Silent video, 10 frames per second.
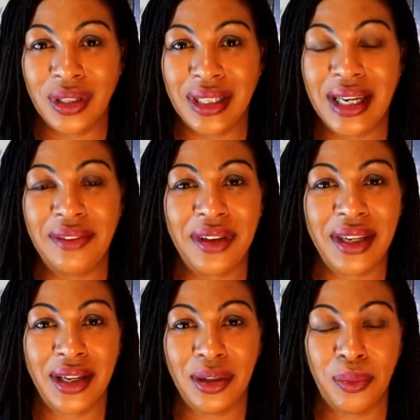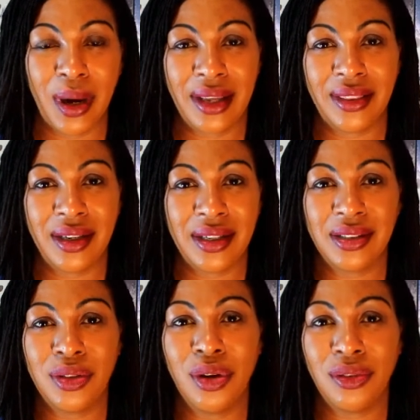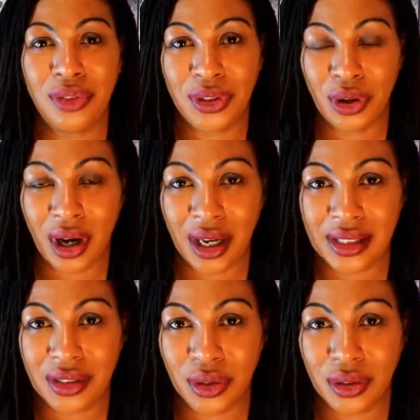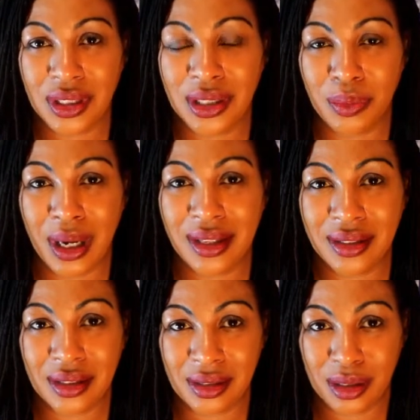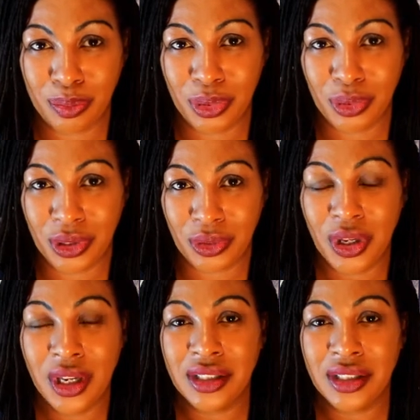living in a way that is not for your highest good, in a way that doesn't support you.